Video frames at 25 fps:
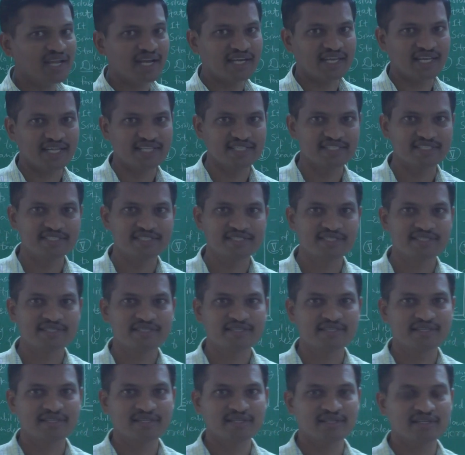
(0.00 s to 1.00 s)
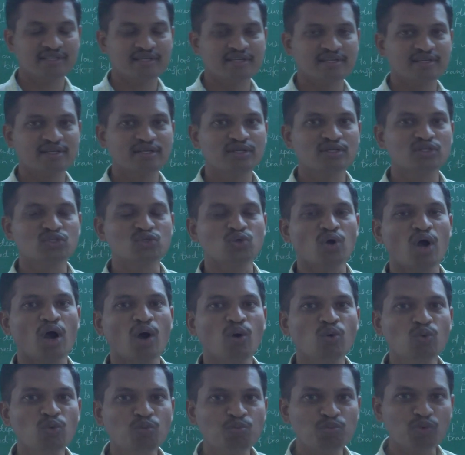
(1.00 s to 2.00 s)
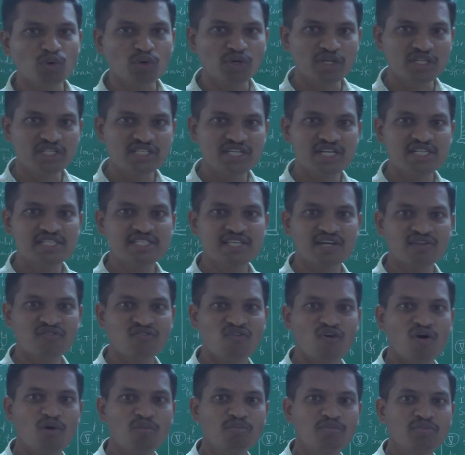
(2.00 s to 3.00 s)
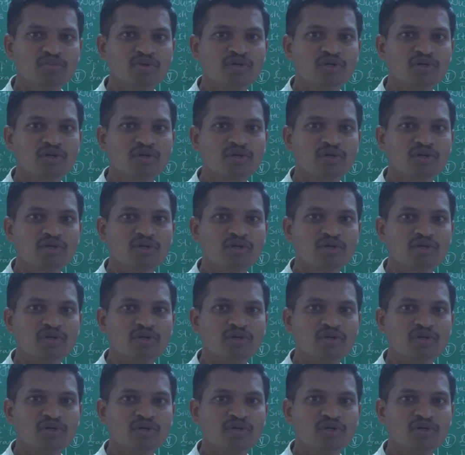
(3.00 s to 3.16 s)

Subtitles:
cations. So how protein gels are formed?